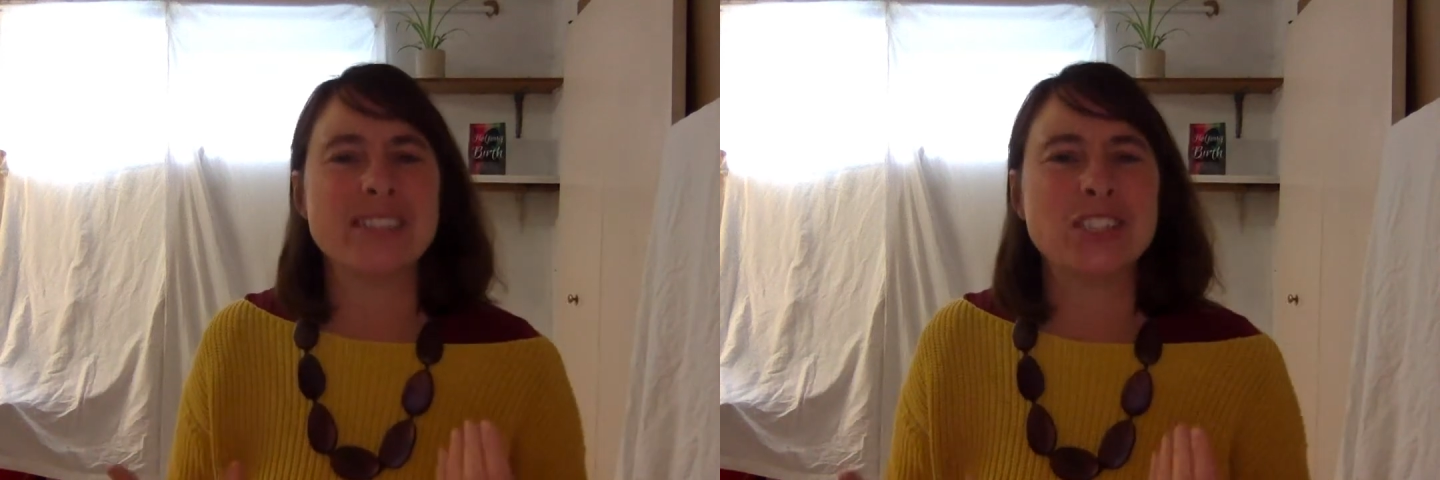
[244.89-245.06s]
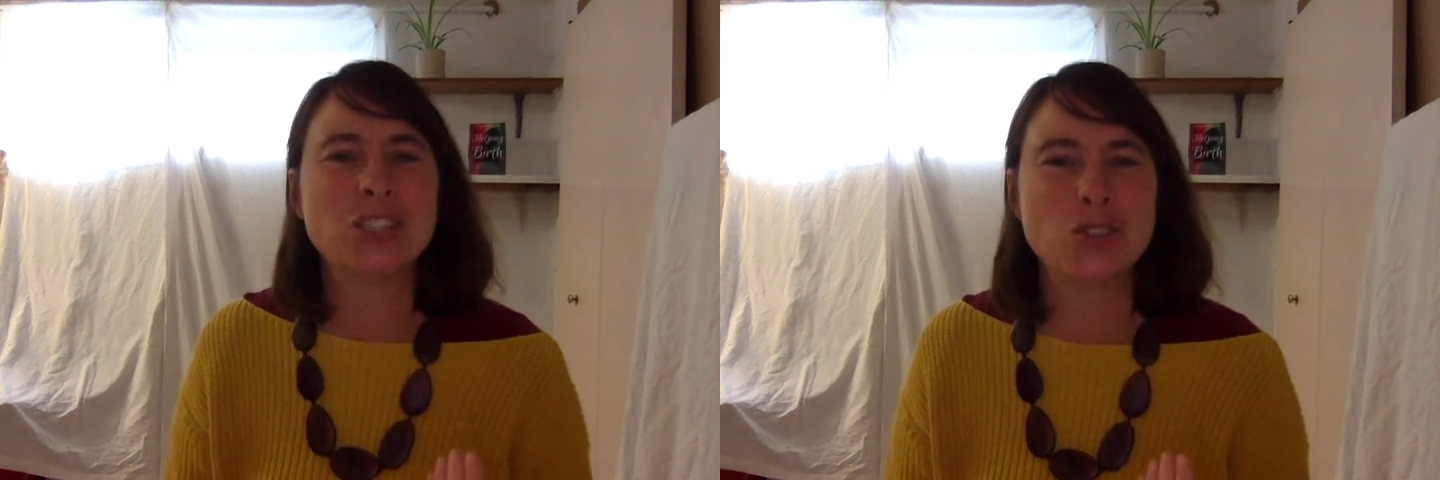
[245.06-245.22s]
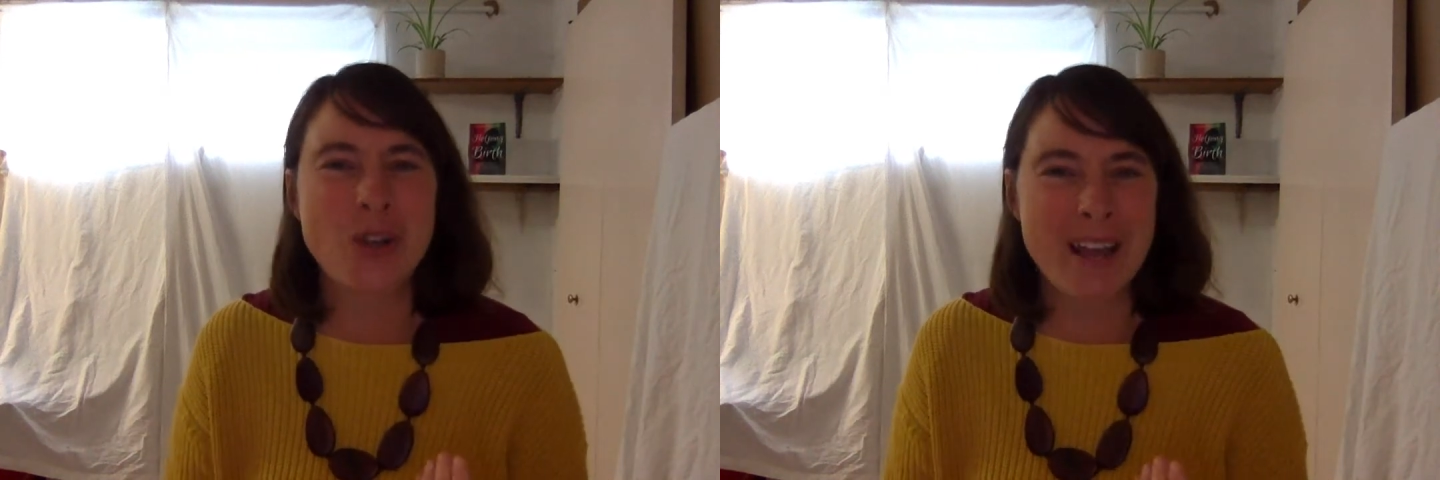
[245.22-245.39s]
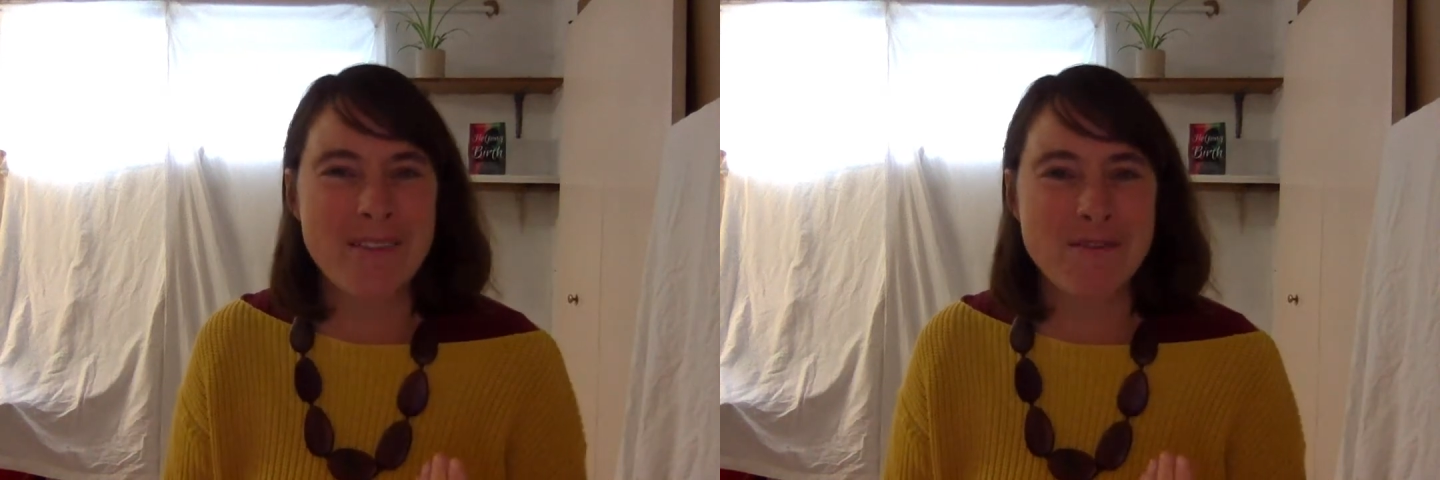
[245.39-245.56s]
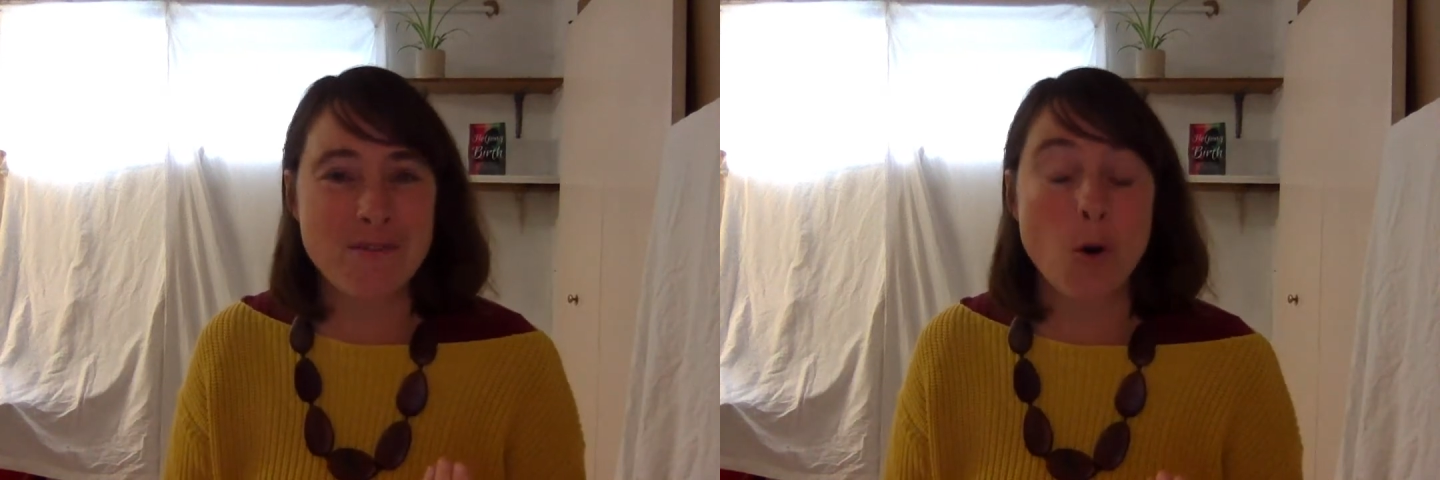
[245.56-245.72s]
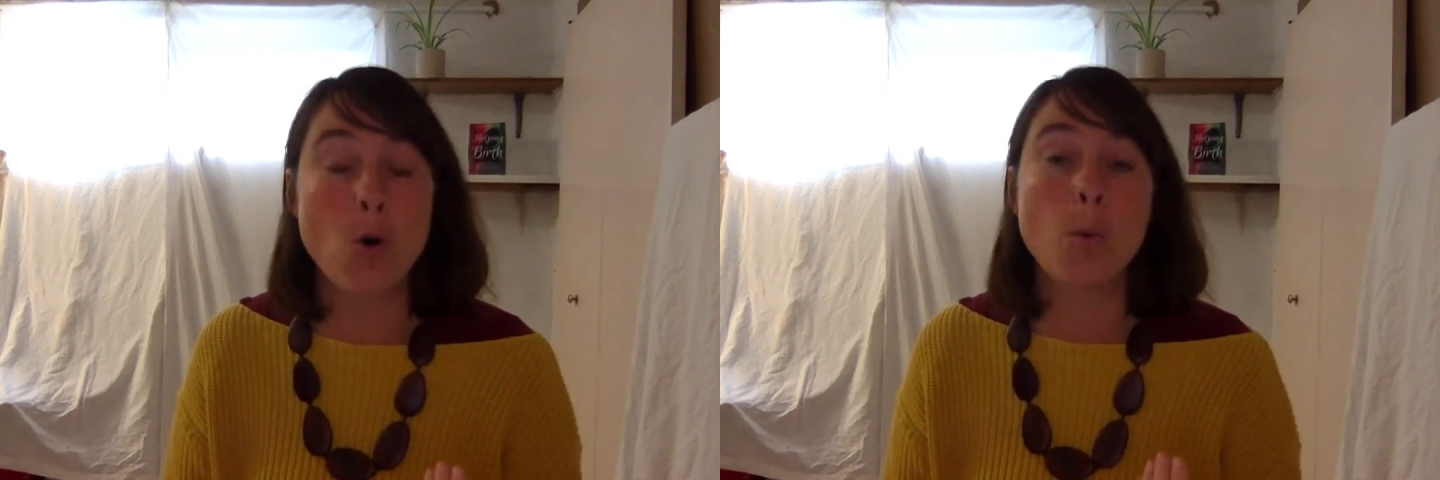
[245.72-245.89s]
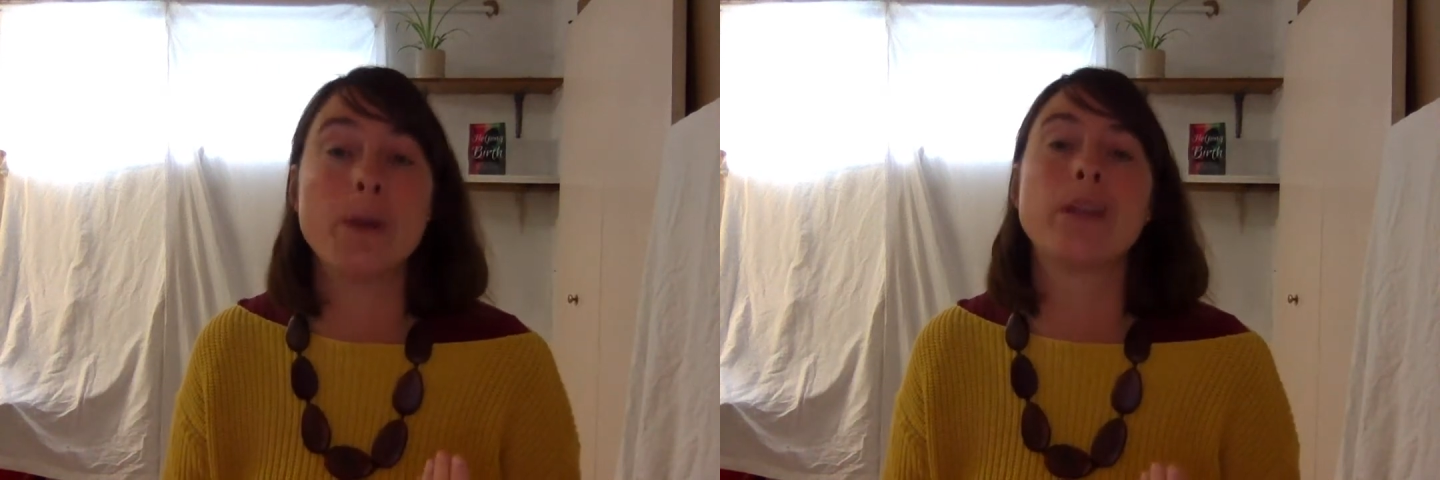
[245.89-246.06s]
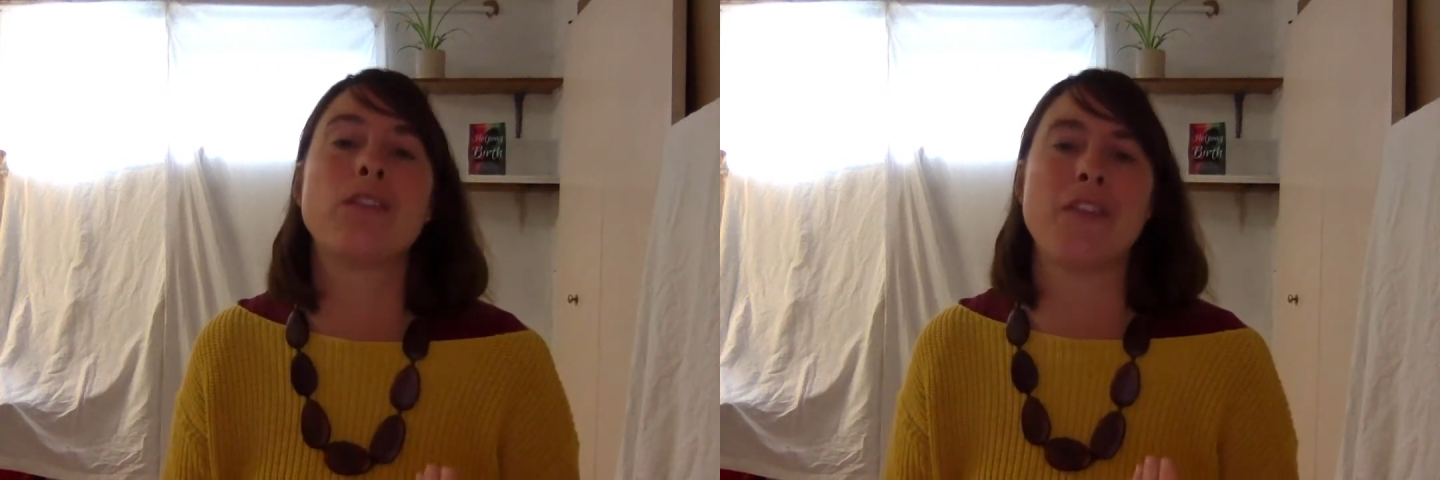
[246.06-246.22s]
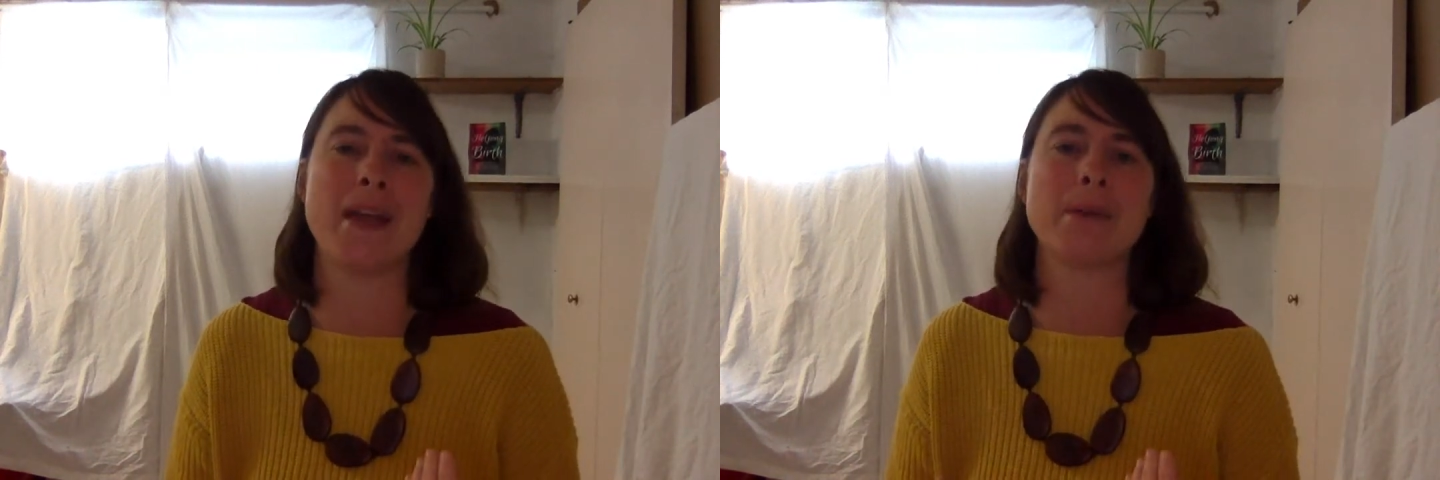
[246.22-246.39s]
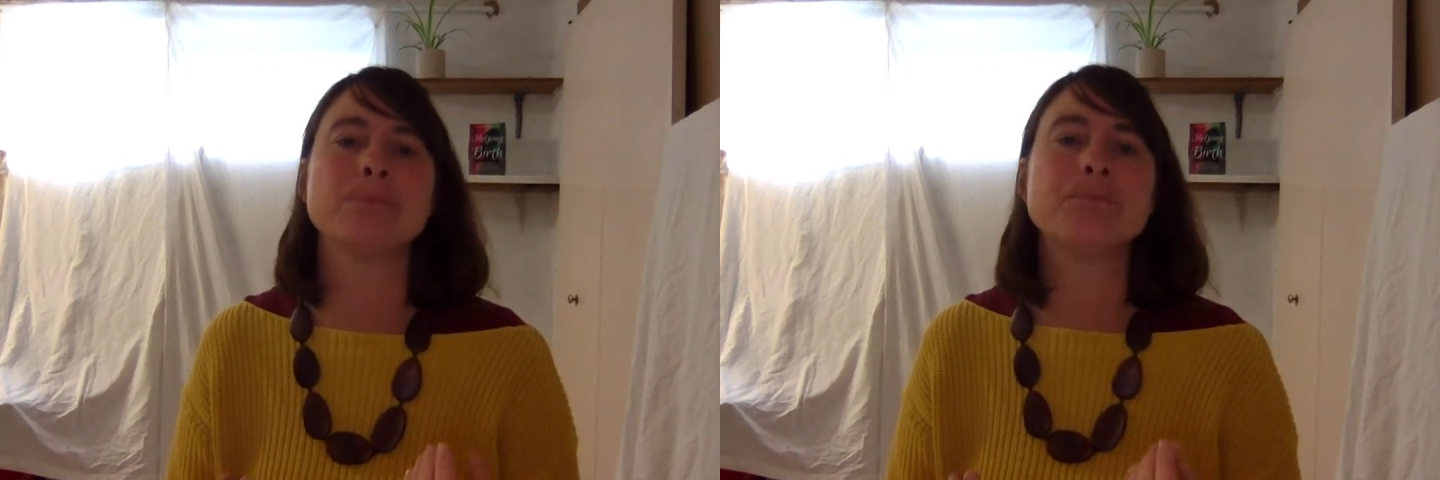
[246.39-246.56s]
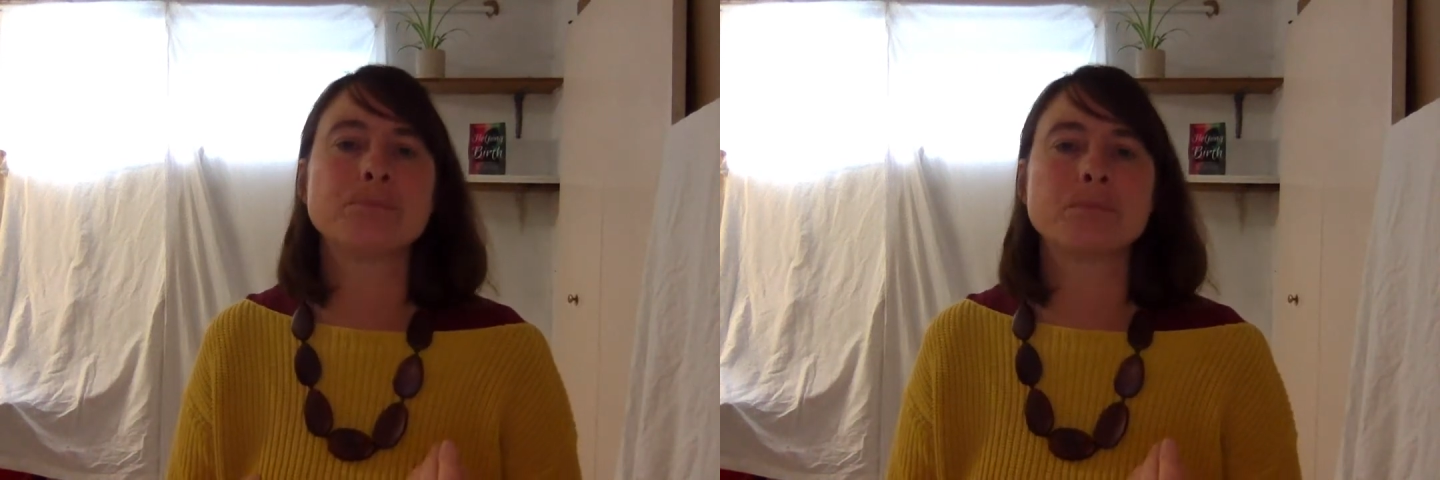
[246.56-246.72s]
straightforward thing